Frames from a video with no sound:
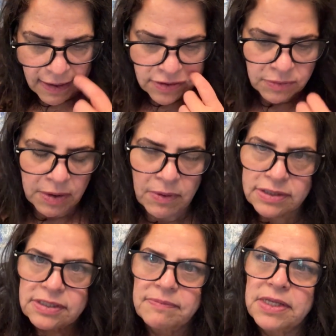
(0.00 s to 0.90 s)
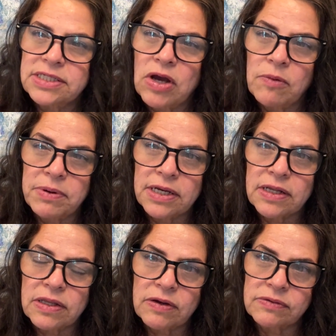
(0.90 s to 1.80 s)
do I want something to open and
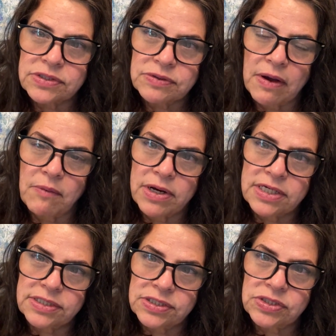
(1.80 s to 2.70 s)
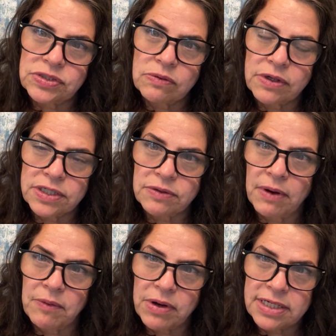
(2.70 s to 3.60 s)
close? Do I want it to store? Do
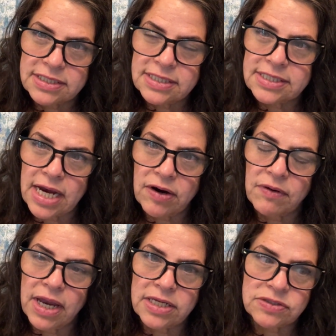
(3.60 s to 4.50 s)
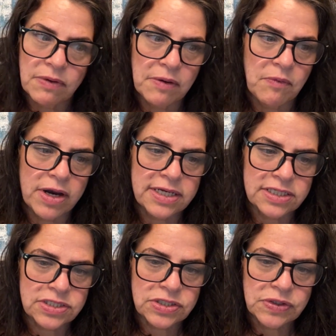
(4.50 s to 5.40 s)
I want it to decorate? Do I want
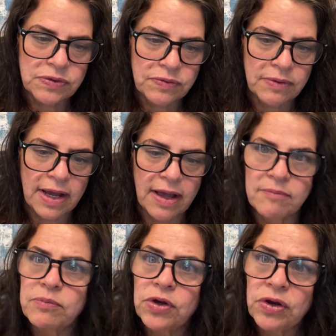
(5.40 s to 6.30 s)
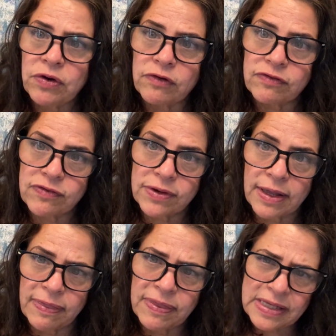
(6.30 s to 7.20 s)
it to move?
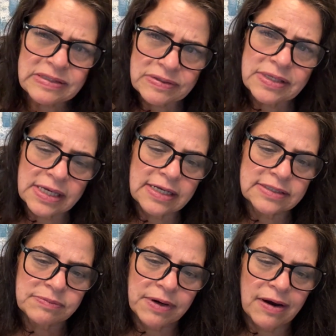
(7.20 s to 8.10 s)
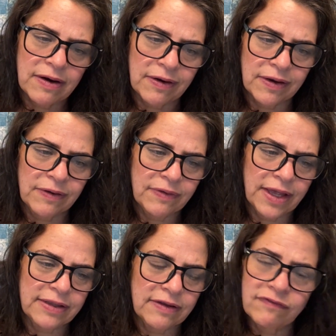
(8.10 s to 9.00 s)
These are things where you
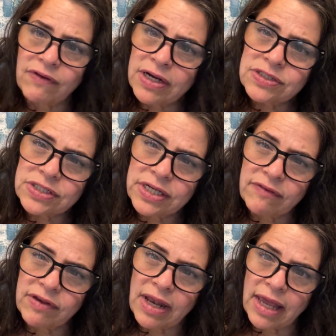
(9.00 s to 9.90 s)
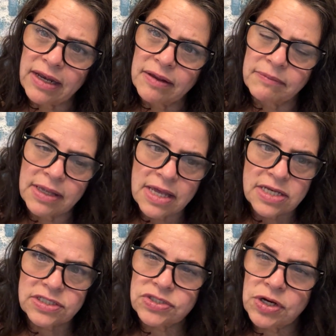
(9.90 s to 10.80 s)
let the function of an item
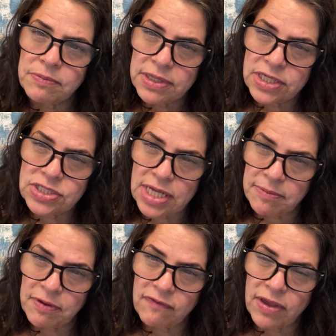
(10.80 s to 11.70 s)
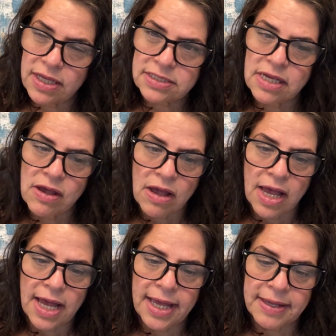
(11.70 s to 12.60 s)
determine the shape of it,
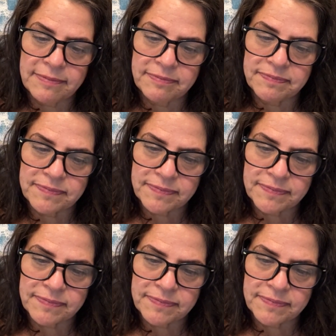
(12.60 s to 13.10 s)
and